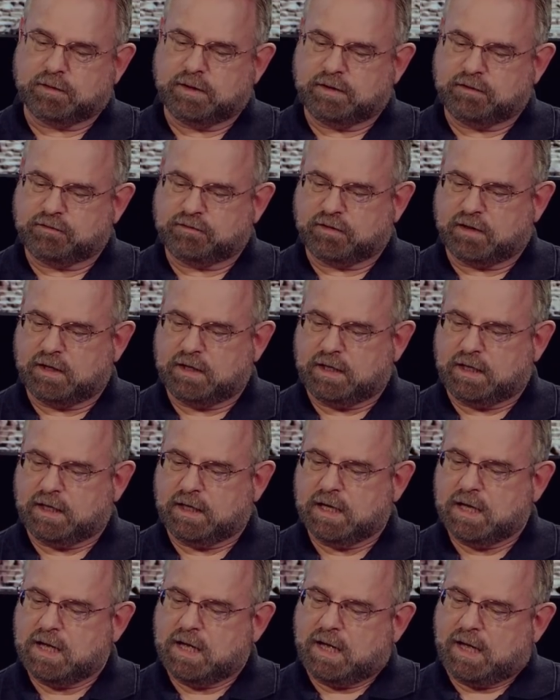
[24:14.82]
exciting.
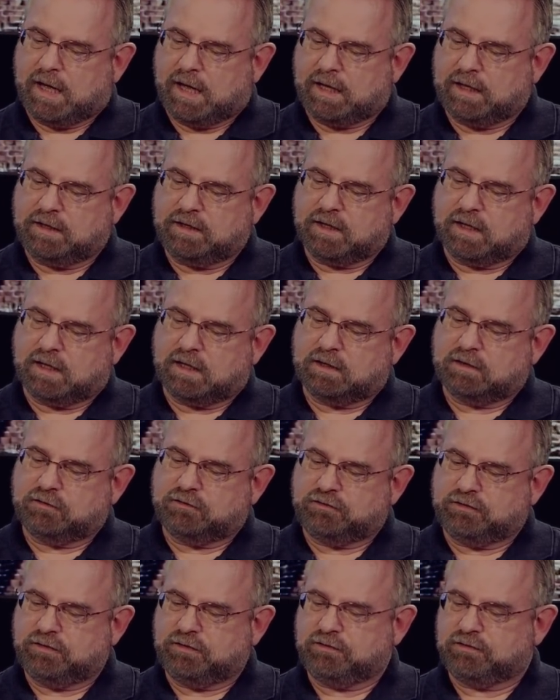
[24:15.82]
And uh,
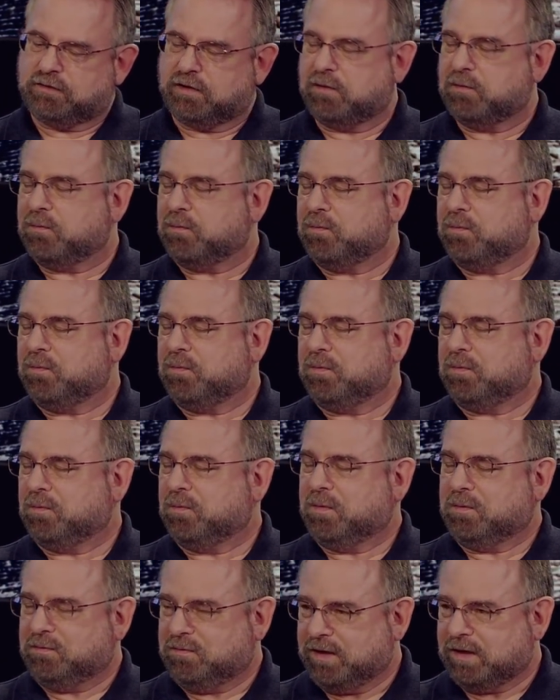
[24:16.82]
she's uh,
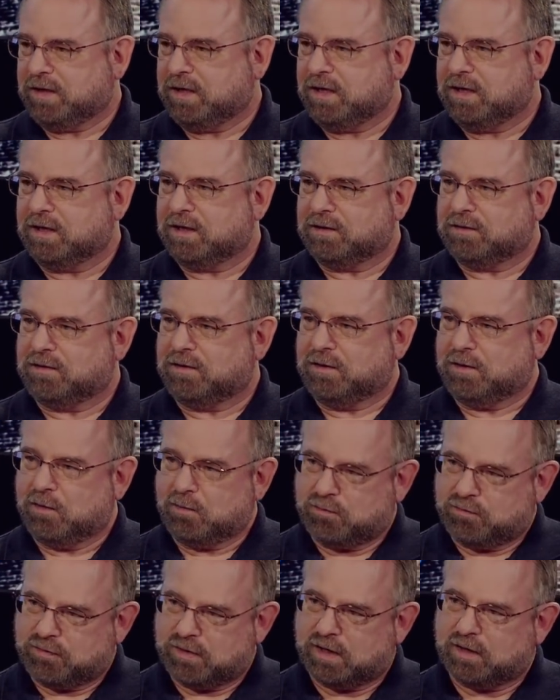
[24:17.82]
digging at the
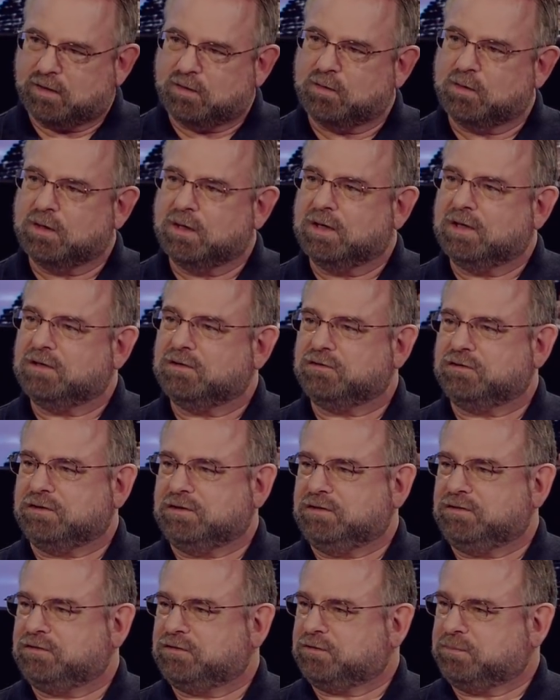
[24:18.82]
Ophel.
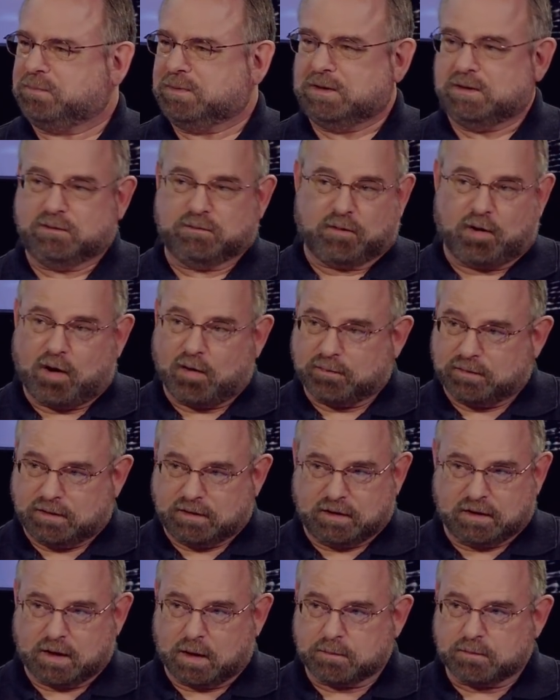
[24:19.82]
She's been involved in a
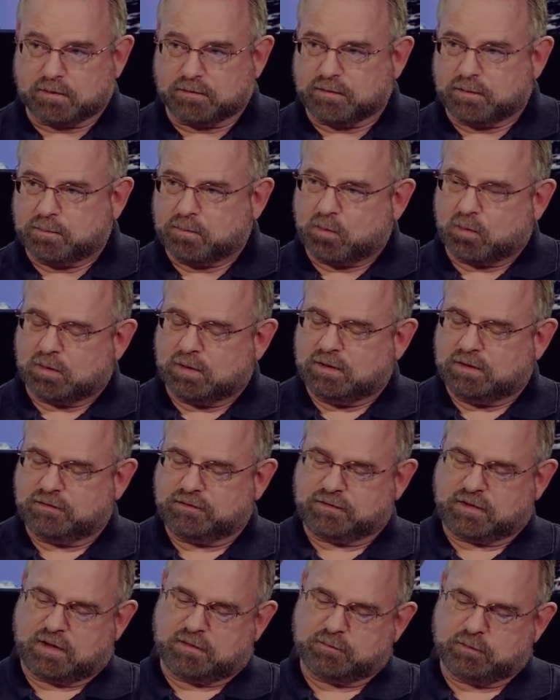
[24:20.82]
number of important yes.
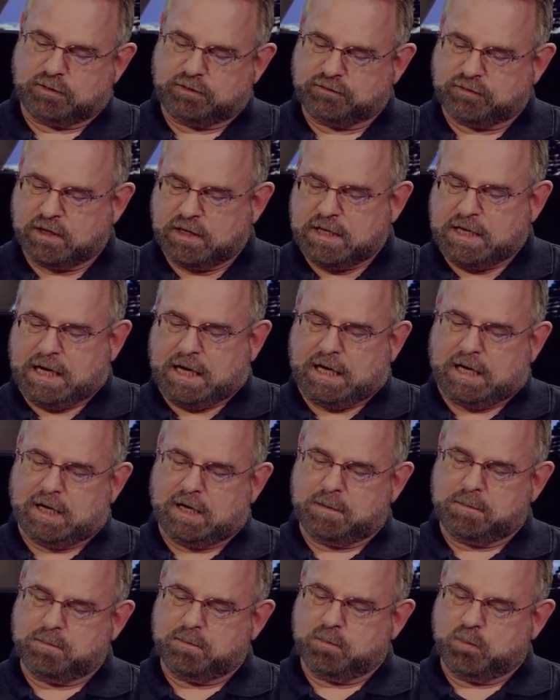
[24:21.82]
discoveries.
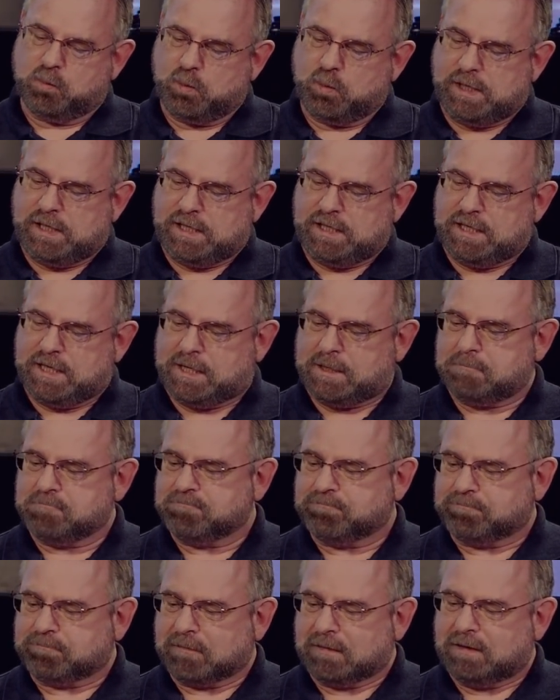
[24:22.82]
Um, we, uh,
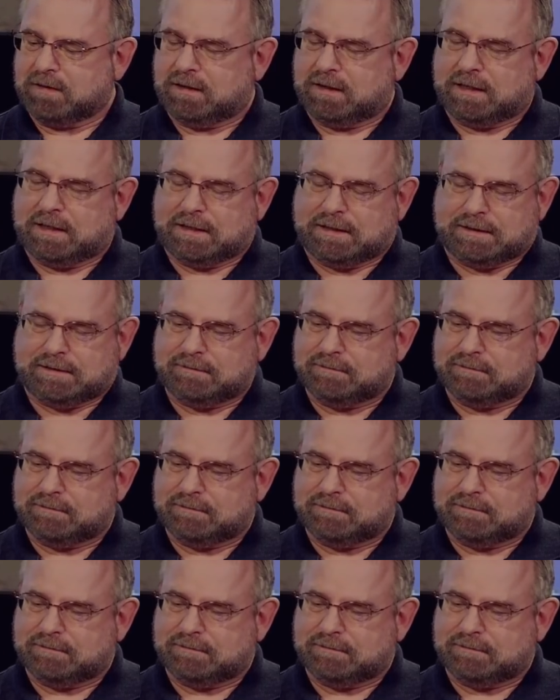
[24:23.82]
uh,